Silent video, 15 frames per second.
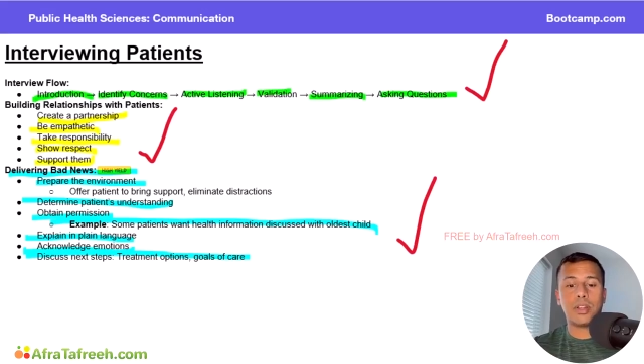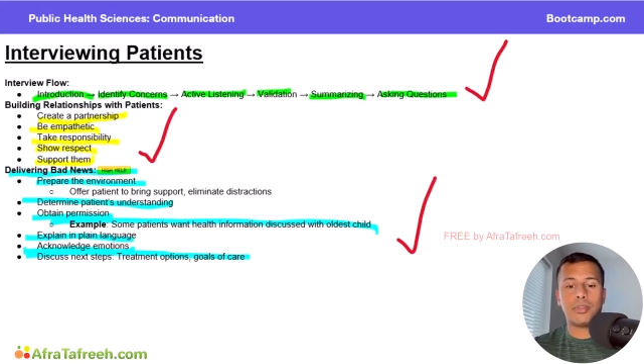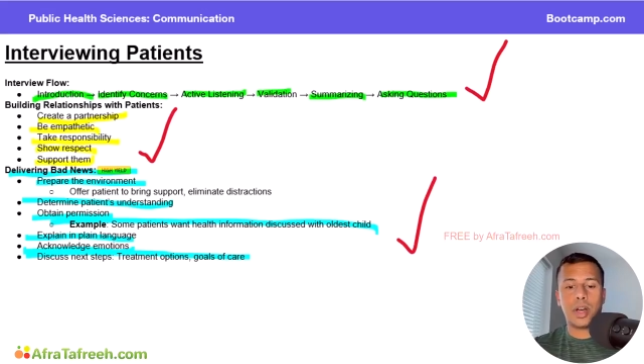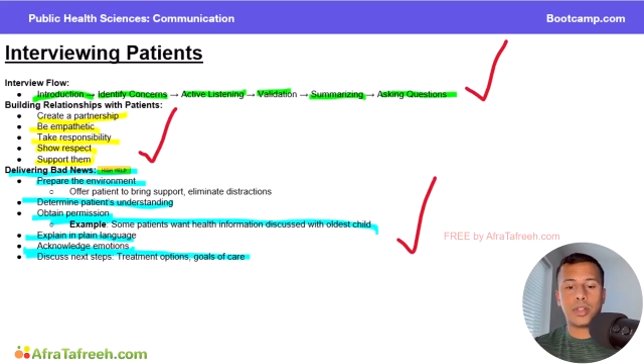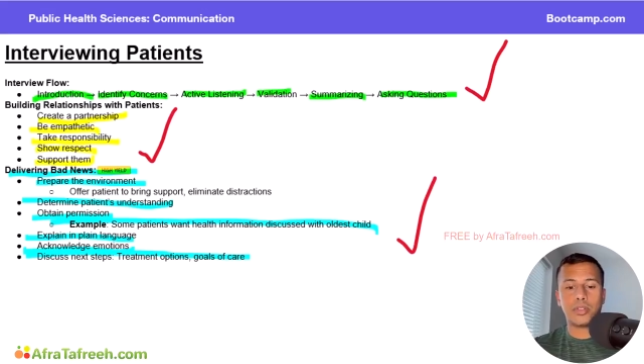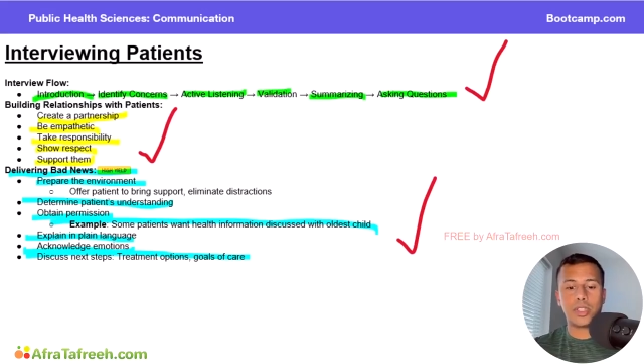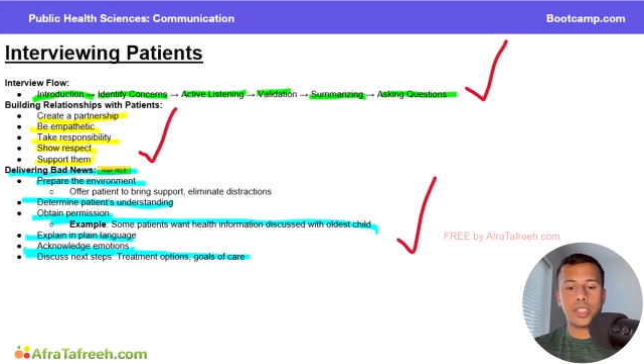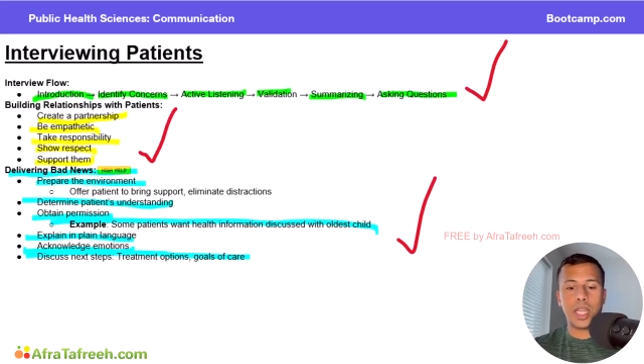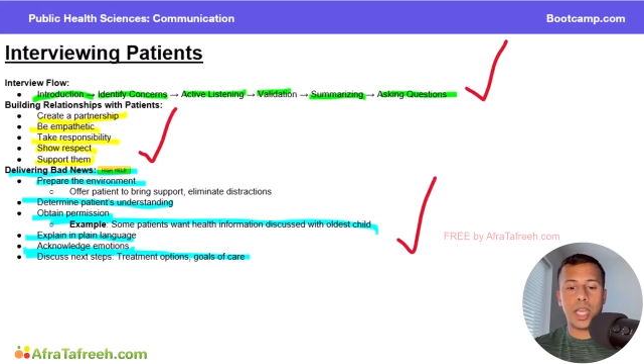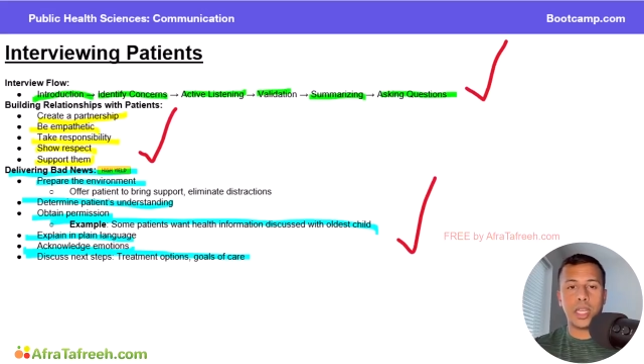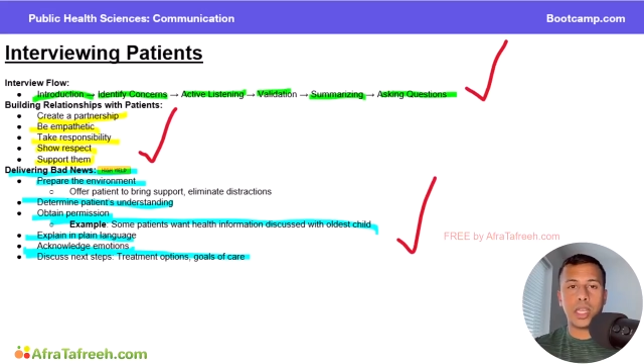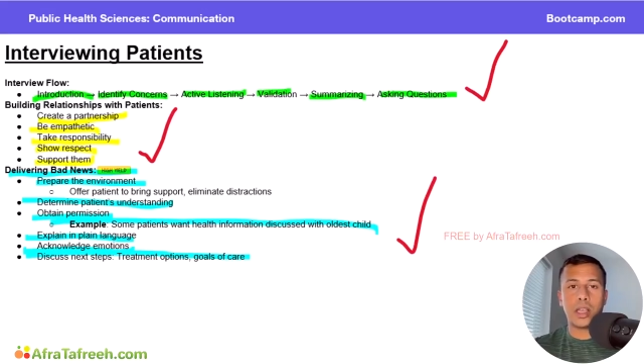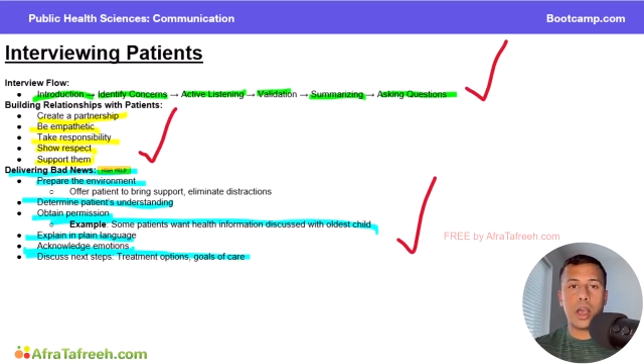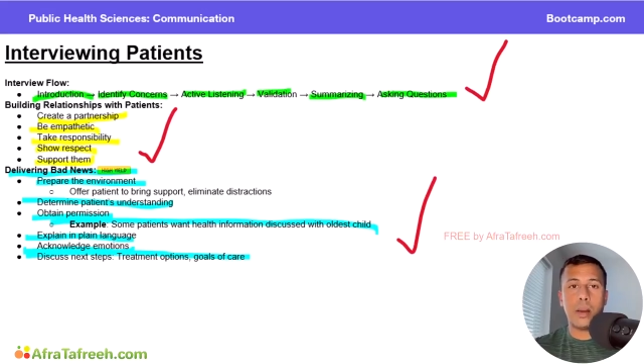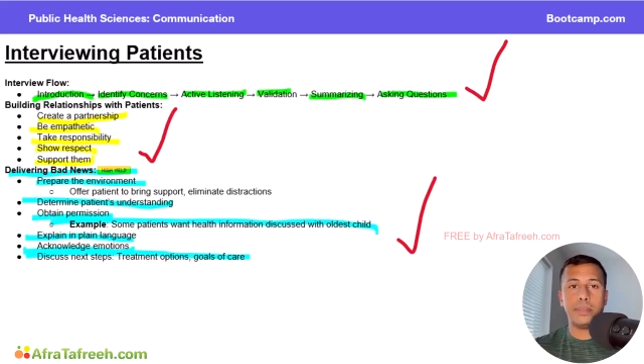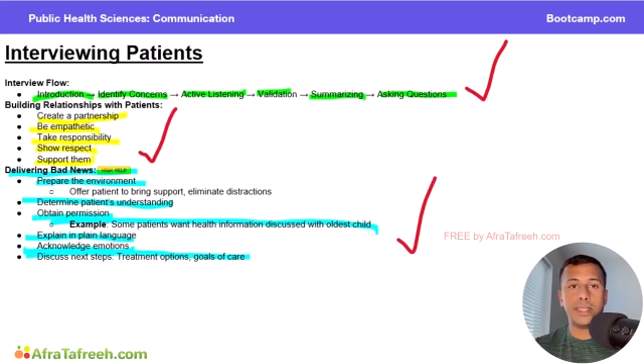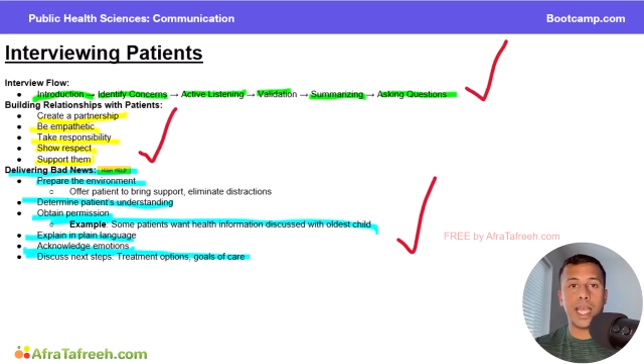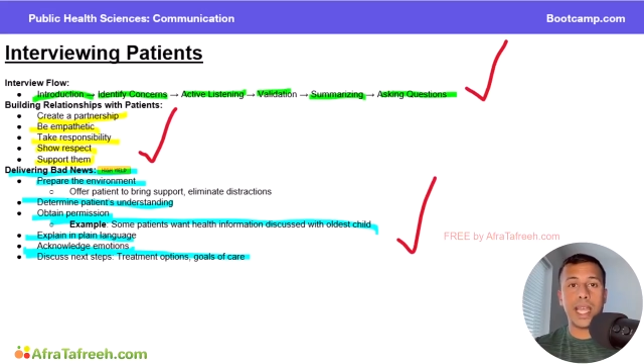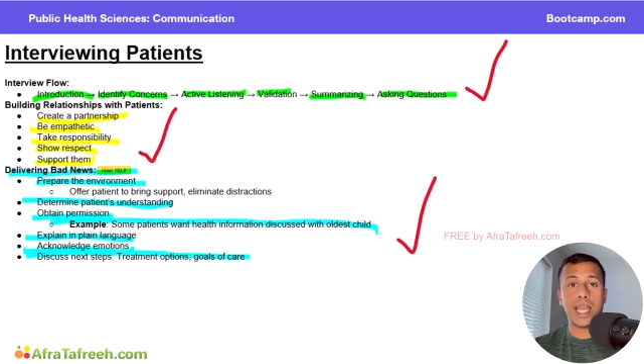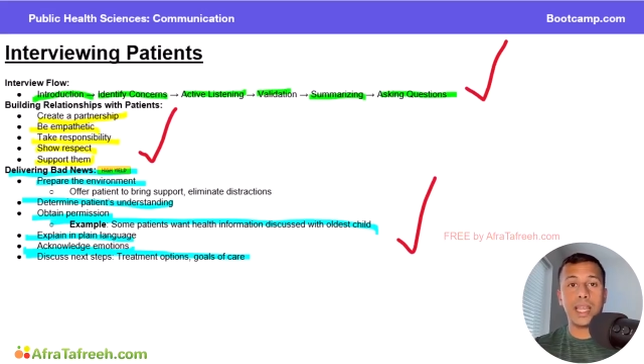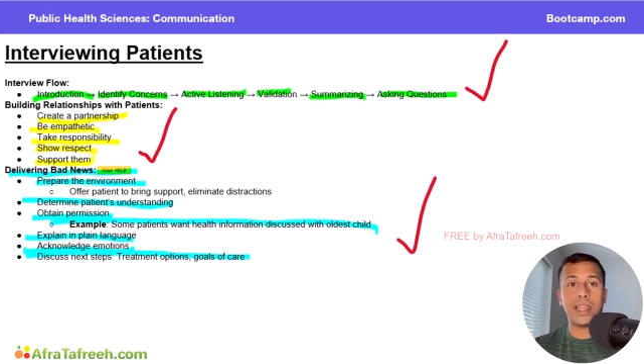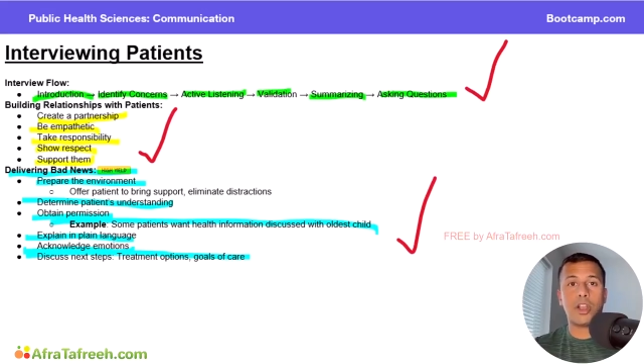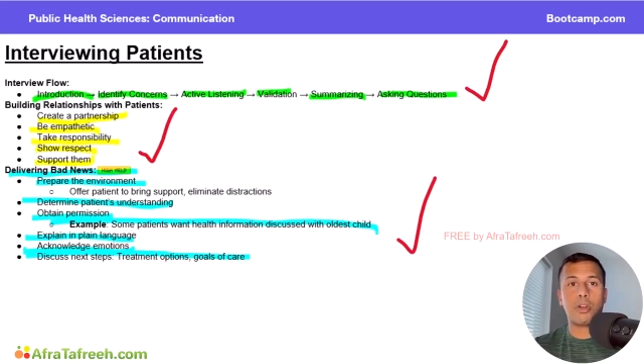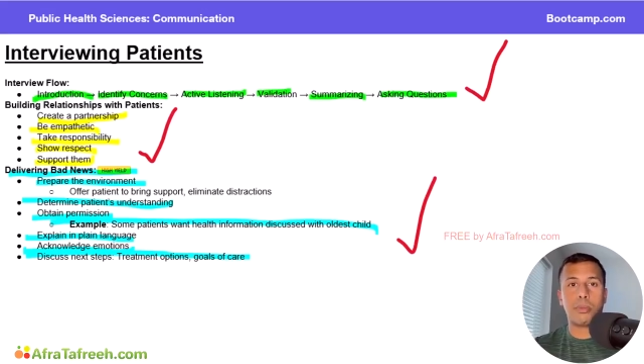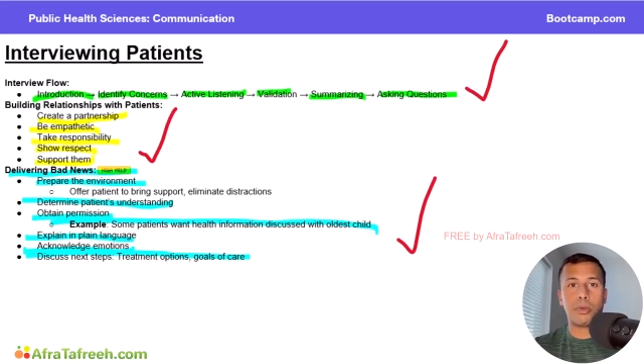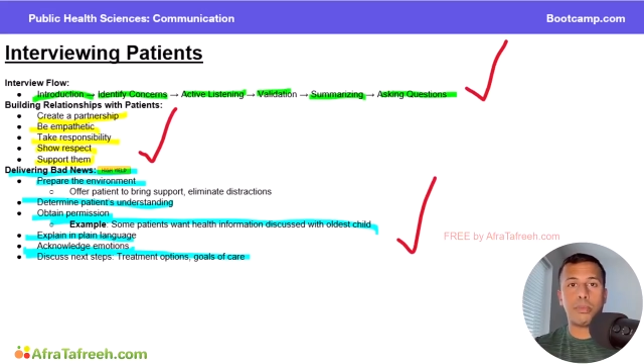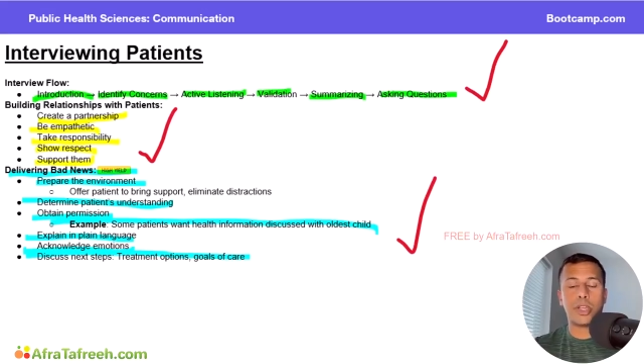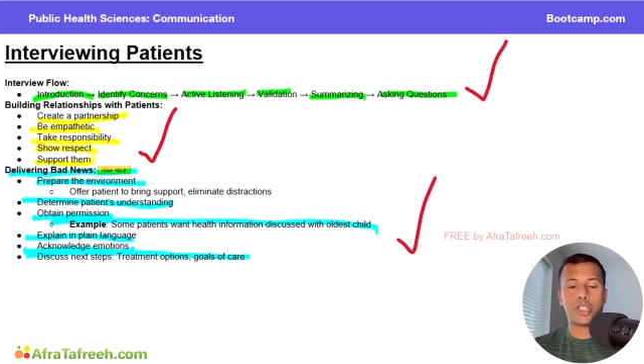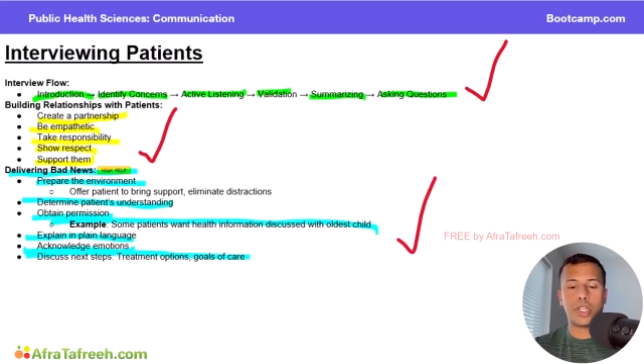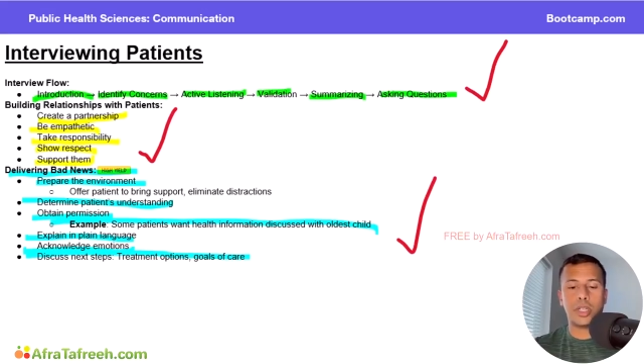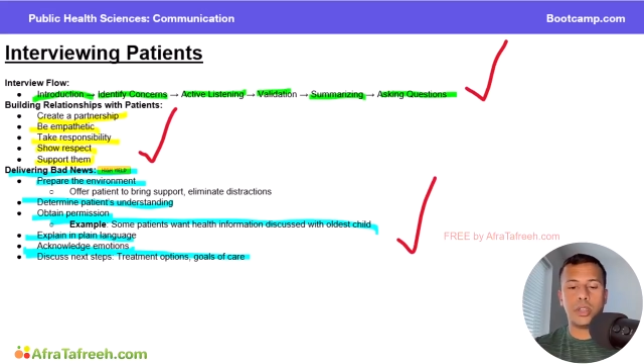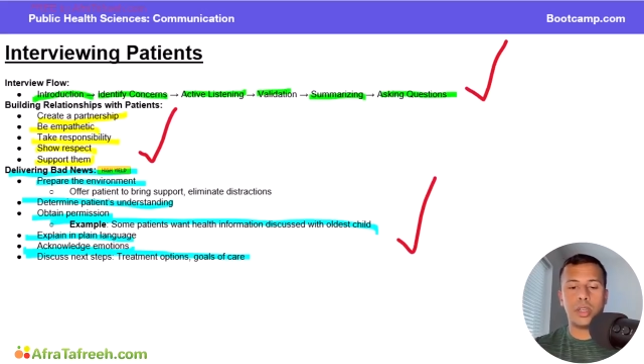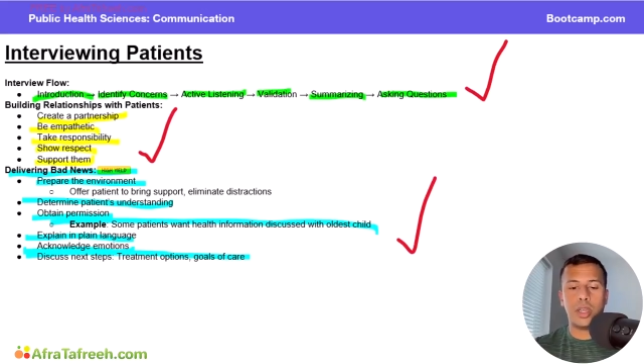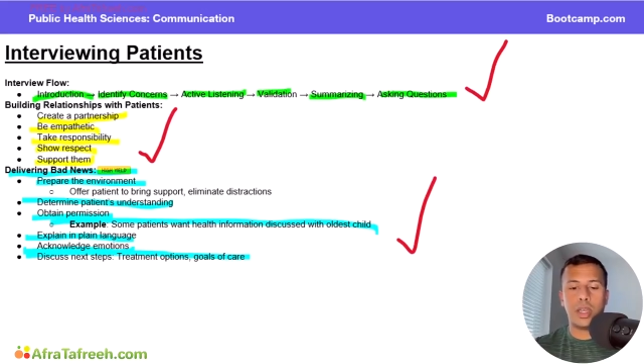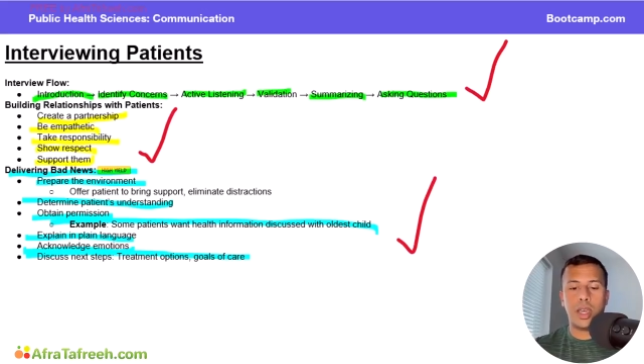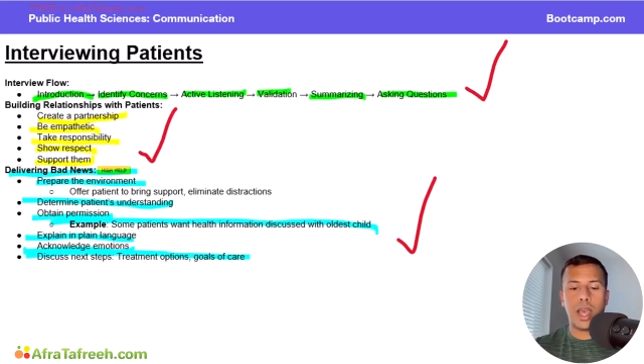of understanding, obtain their permission,